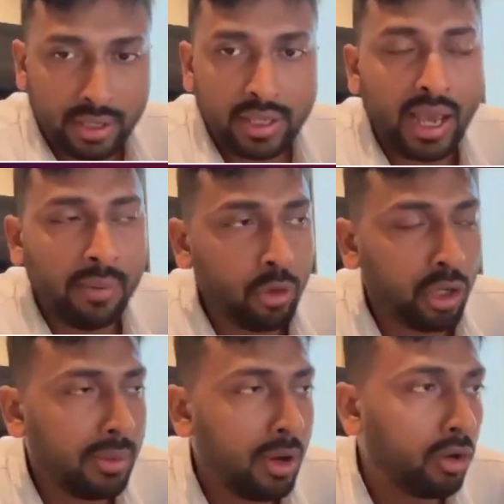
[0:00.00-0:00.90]
yeah, I'm
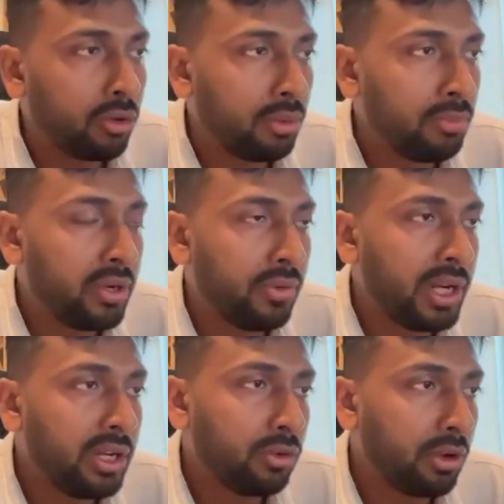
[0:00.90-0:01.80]
talking about
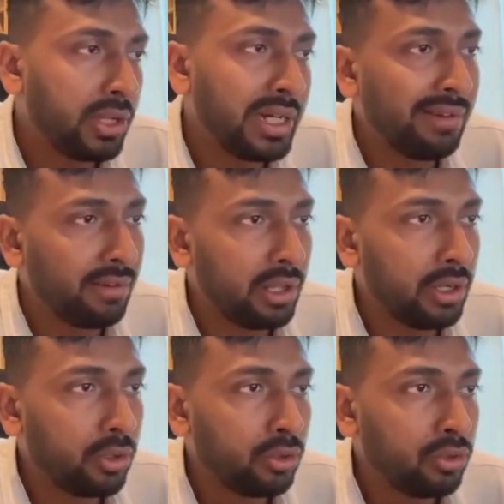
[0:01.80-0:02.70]
between
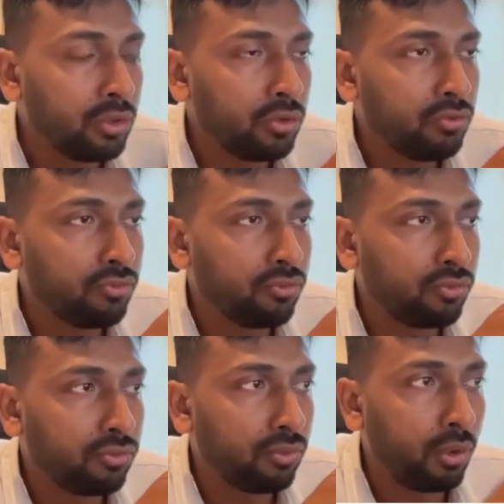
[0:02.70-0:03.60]
2011 to
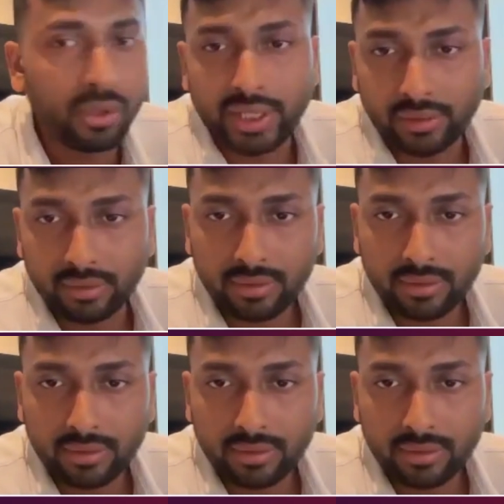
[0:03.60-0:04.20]
14.